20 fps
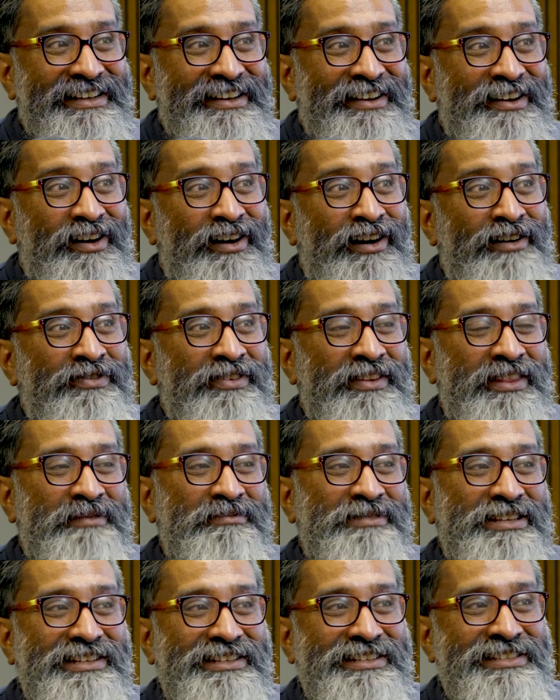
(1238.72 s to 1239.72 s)
offer them
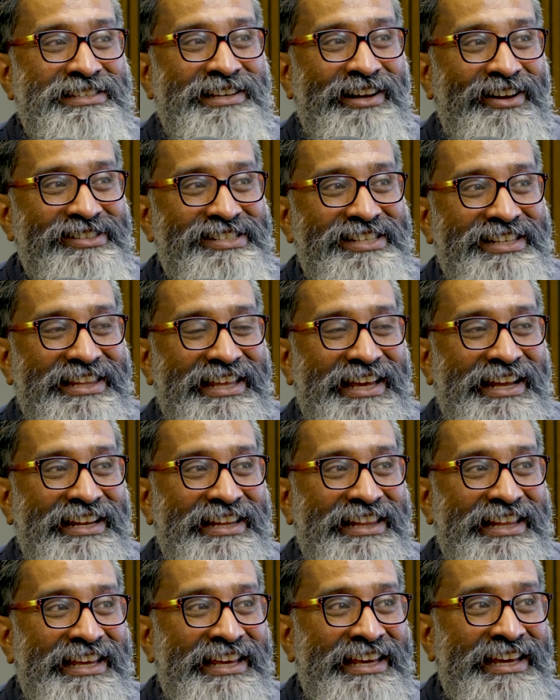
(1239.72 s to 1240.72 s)
the discounts at the end
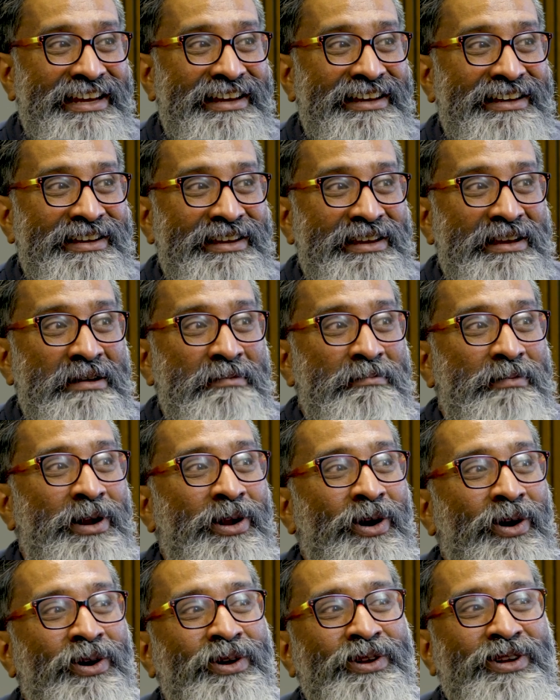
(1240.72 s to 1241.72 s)
of the year, but
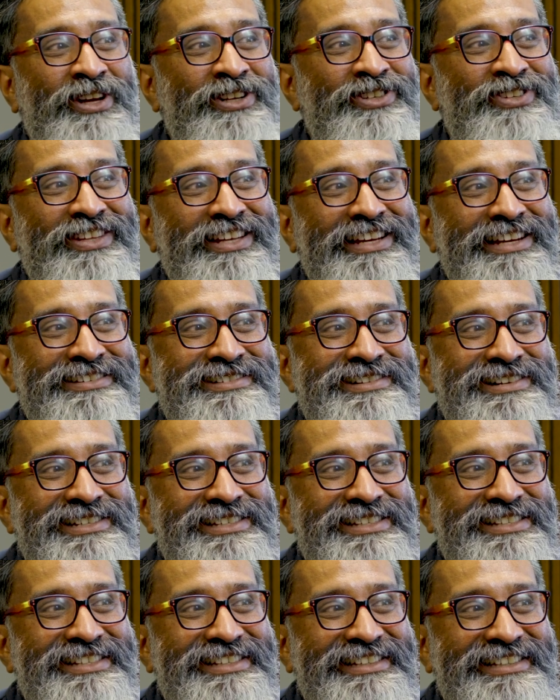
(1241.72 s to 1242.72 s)
hold on to the
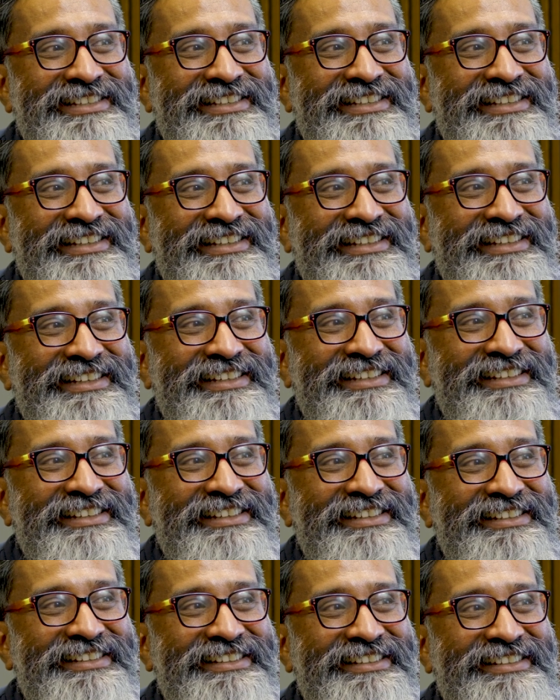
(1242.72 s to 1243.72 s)
interest.
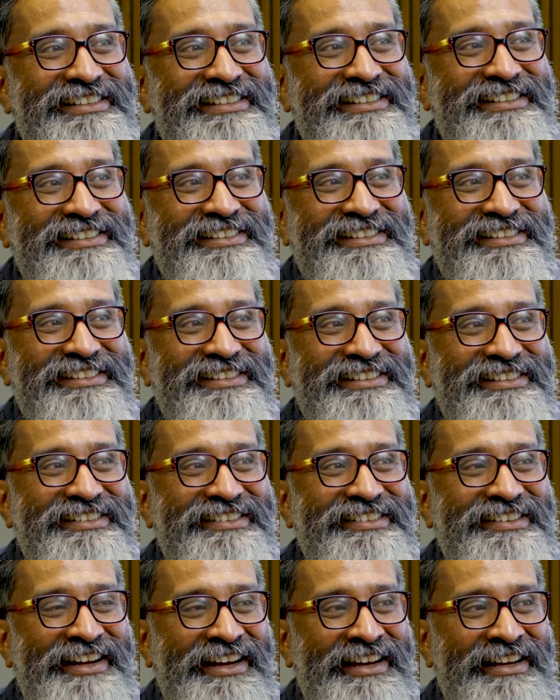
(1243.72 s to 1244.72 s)

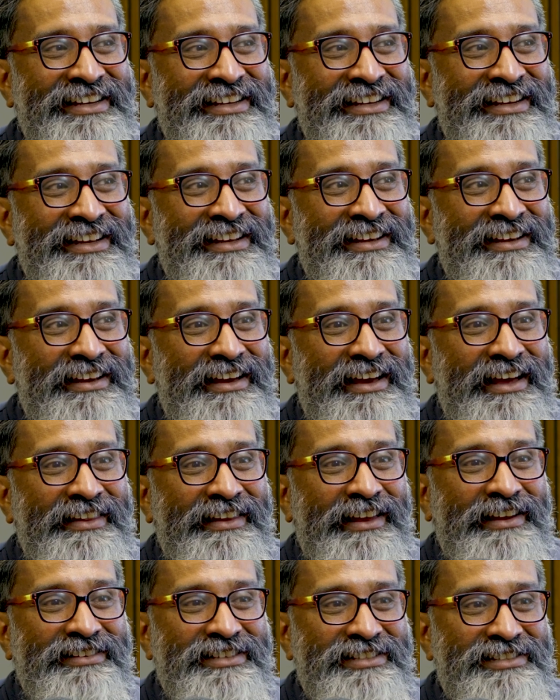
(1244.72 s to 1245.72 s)
Right? And
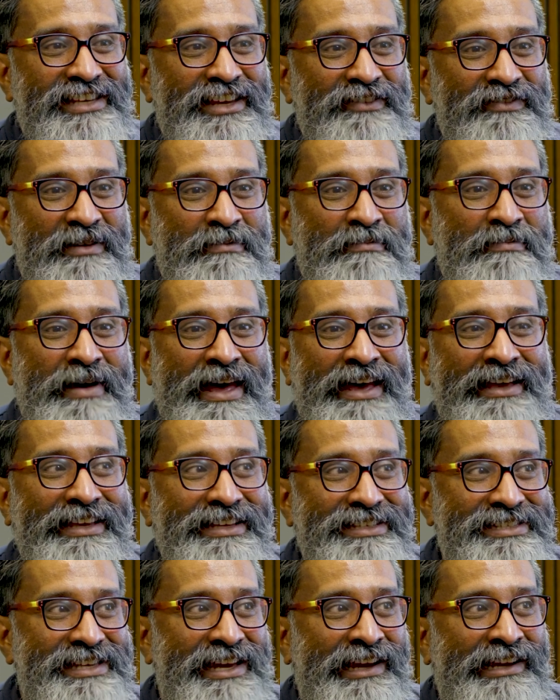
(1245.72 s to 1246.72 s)
then just give them back
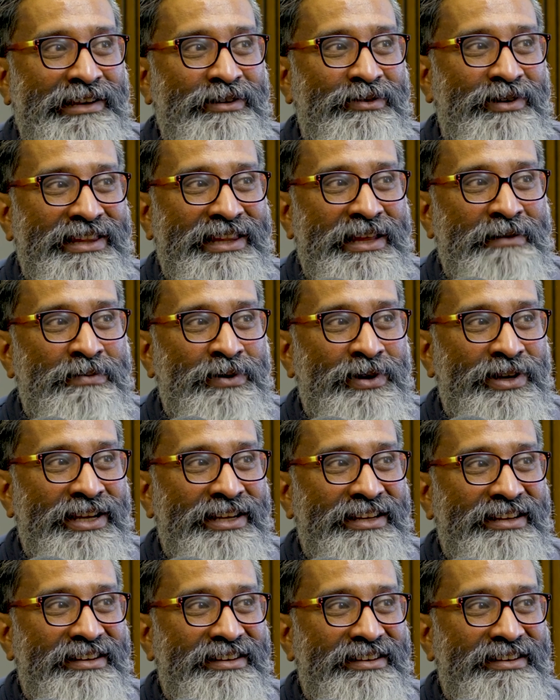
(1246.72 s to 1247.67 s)
exactly what they put in.